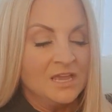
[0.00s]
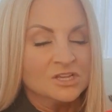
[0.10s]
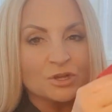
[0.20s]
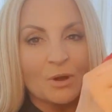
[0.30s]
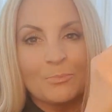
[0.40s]

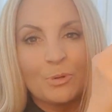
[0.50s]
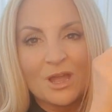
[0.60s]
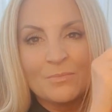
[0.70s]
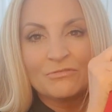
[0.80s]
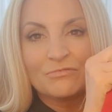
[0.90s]
So I
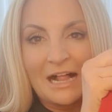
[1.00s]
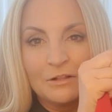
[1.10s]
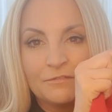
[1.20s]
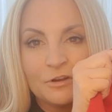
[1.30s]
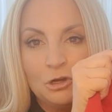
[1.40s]
bought him a
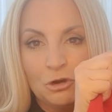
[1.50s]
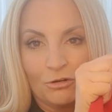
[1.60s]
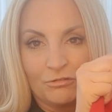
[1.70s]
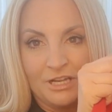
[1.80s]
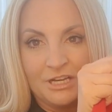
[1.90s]
Ralph
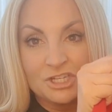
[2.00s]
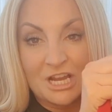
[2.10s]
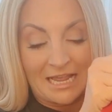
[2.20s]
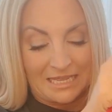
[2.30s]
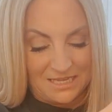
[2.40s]
Lauren
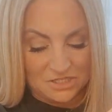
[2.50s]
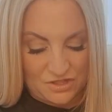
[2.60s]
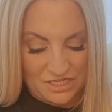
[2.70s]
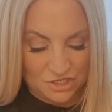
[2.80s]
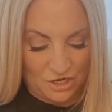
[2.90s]
jacket. So
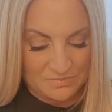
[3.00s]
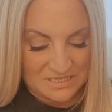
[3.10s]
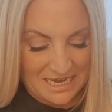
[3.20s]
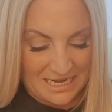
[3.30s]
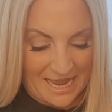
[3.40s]
this comes
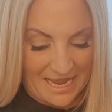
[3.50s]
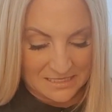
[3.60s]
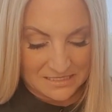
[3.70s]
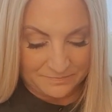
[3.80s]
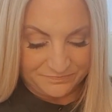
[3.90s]
in
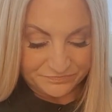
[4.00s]
at,